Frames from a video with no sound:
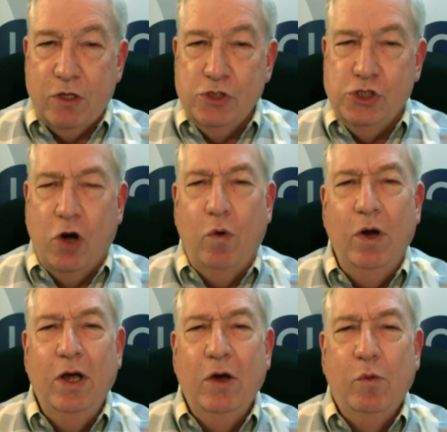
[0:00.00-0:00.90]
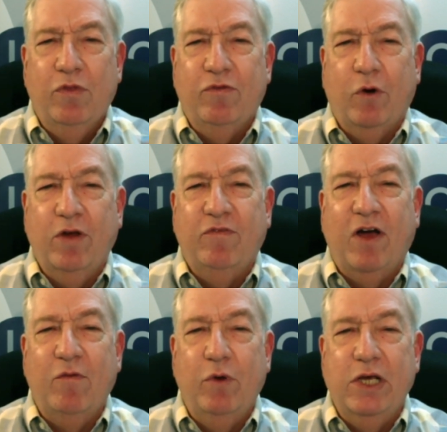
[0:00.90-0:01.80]
So with
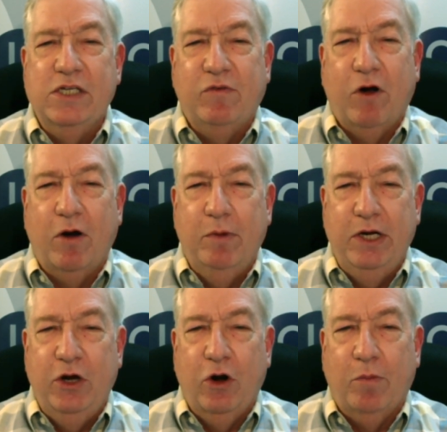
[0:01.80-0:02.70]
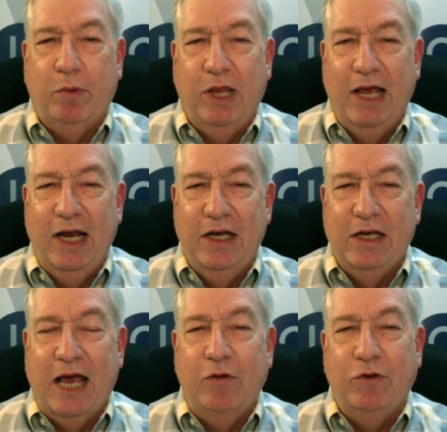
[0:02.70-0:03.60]
45 weeks of RBDR planned
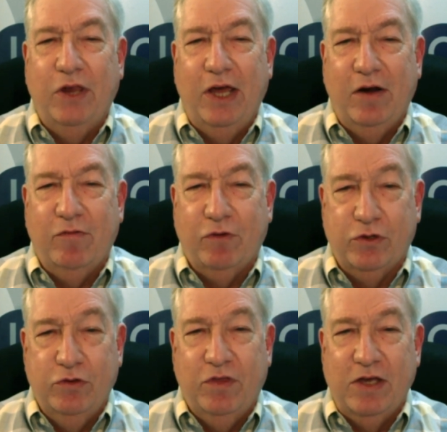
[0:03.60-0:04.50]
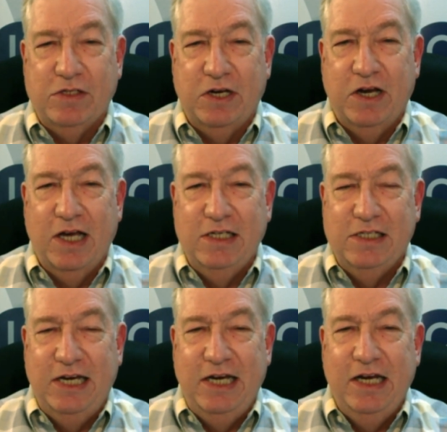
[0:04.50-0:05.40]
out there for
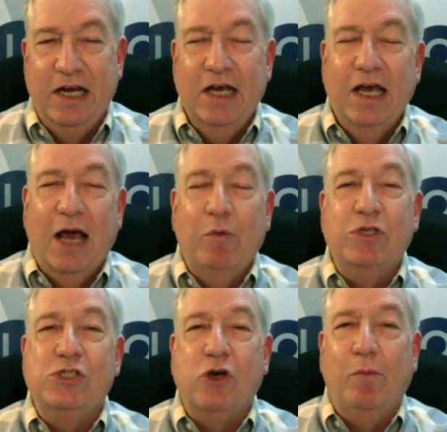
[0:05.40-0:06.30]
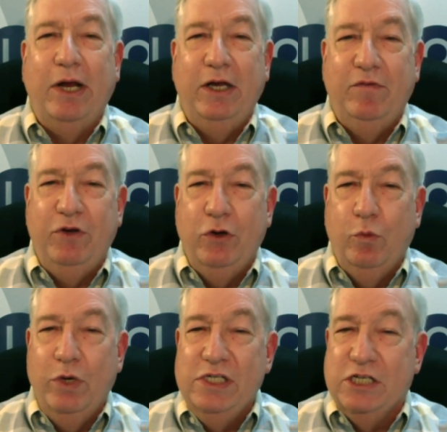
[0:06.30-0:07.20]
2019, and with so many of you,
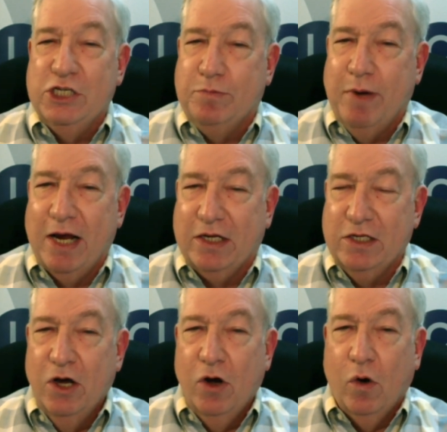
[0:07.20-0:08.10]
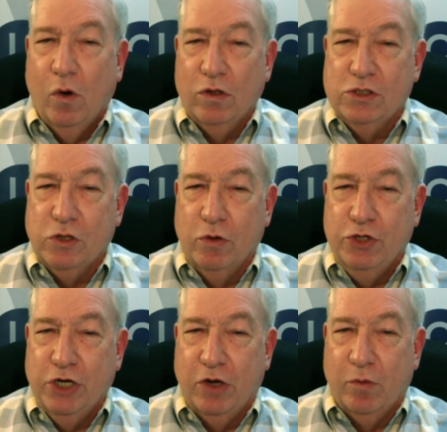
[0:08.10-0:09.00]
we suspect, also
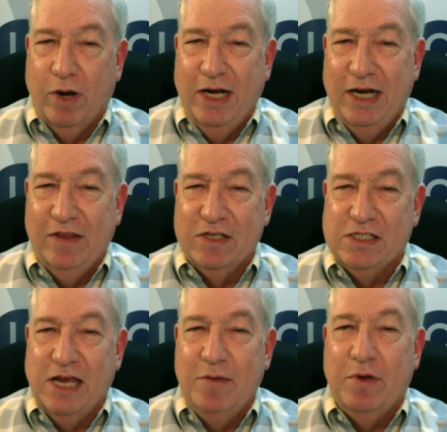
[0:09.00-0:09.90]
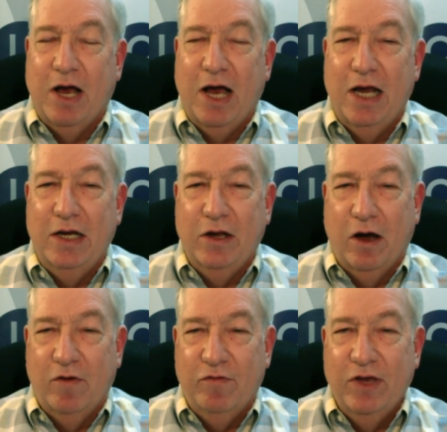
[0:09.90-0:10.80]
generating the same kind
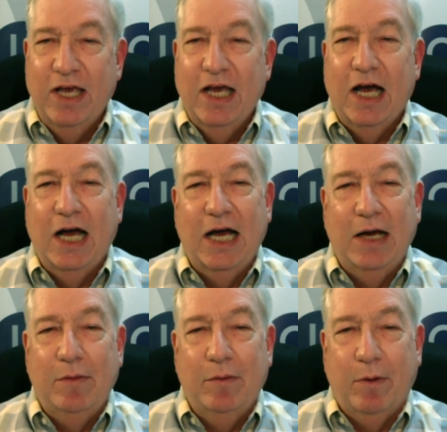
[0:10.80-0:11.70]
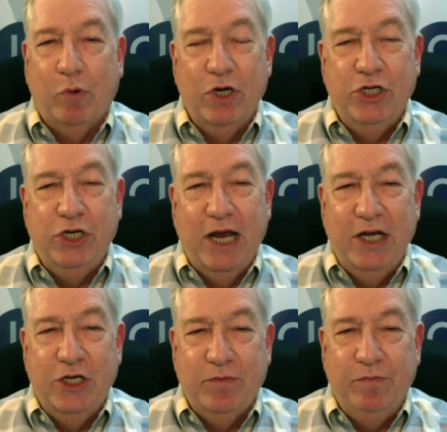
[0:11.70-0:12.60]
of uh,
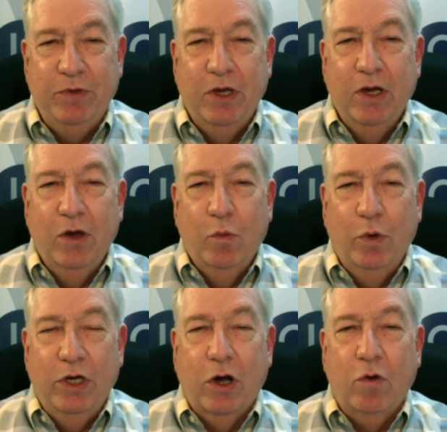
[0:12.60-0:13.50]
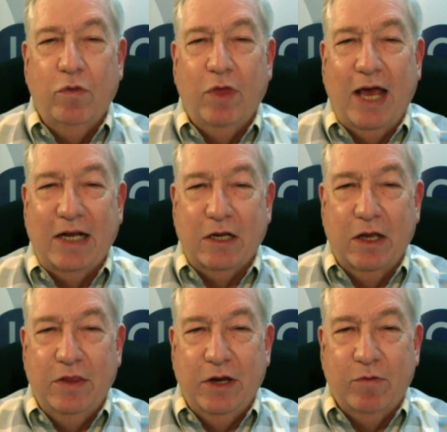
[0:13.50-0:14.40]
appreciation, we know that
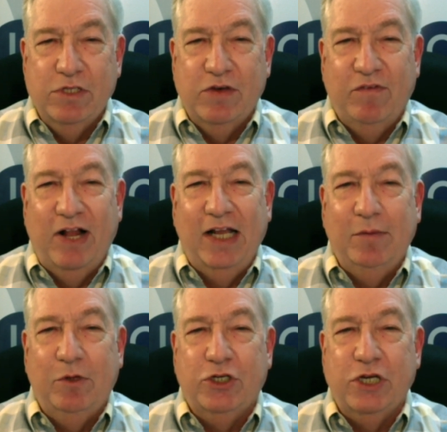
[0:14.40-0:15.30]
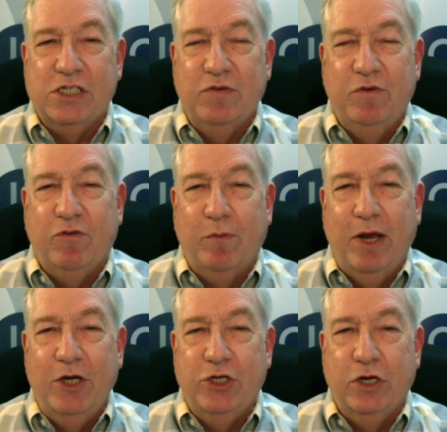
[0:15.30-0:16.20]
there is a valuable chest of
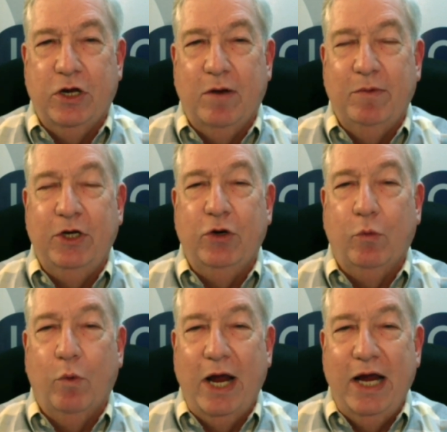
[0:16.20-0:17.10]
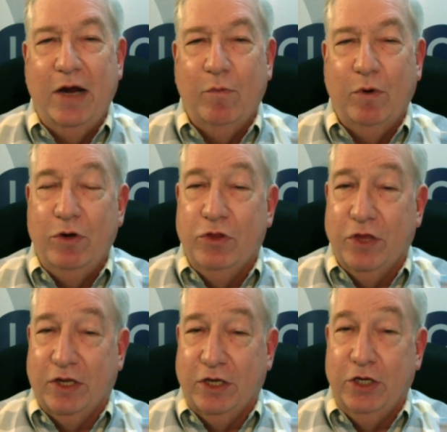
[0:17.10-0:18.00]
information coming your way, and we
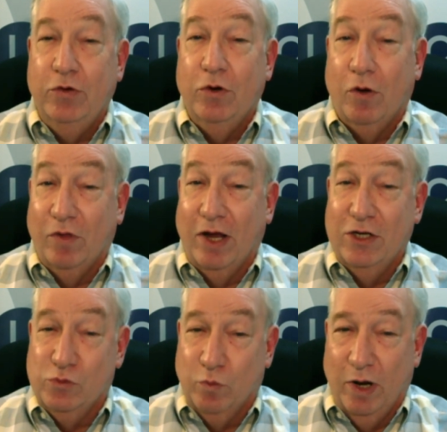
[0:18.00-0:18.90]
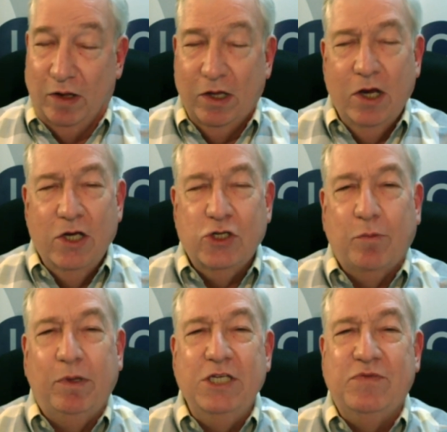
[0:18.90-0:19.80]
think that you know that as well.
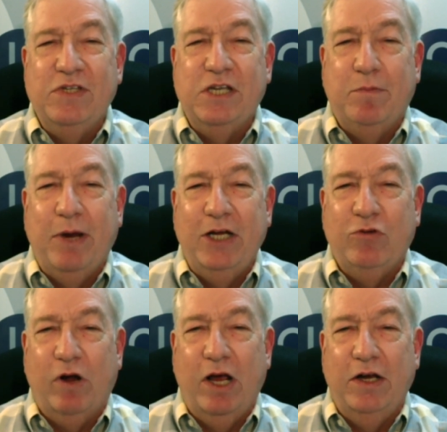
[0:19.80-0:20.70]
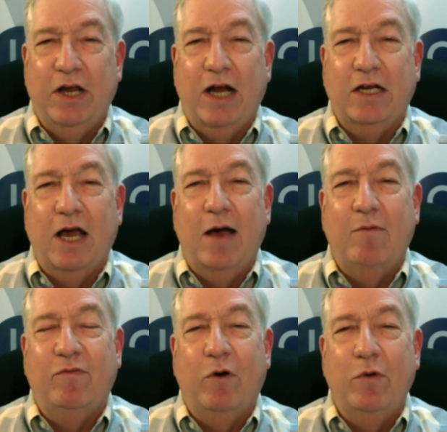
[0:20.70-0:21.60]
So please visit
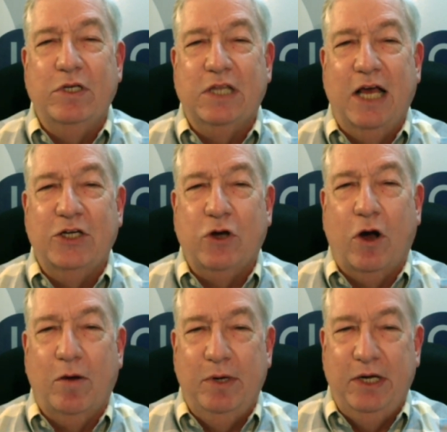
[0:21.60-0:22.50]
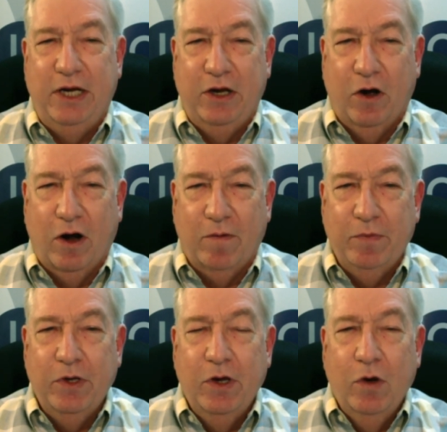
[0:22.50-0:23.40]
patreon.com forward slash RBDR,
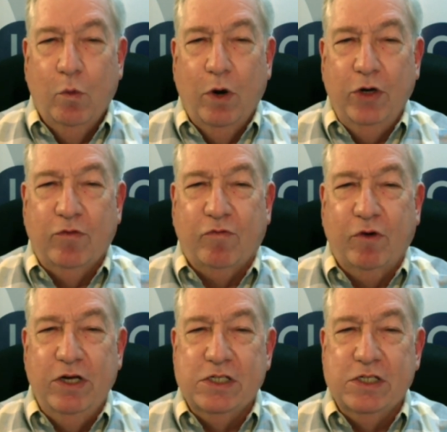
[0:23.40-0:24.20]
where you're free to